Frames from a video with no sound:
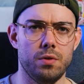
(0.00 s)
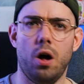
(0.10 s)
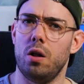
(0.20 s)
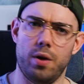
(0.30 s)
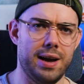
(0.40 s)

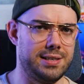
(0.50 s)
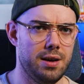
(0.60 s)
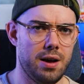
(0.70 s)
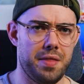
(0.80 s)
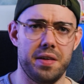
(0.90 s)
All right,
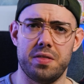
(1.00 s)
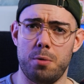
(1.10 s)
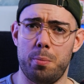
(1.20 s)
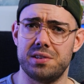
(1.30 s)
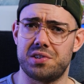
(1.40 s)
I think the
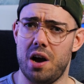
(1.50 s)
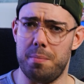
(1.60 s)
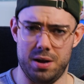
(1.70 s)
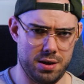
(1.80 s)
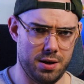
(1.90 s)
moment has
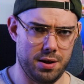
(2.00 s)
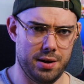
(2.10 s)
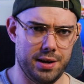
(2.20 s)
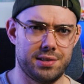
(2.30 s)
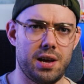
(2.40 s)
come.
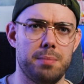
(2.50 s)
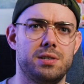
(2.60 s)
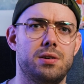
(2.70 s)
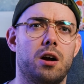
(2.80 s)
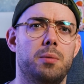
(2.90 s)
It's time to
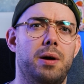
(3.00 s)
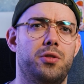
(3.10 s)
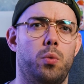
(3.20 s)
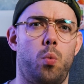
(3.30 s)
talk about the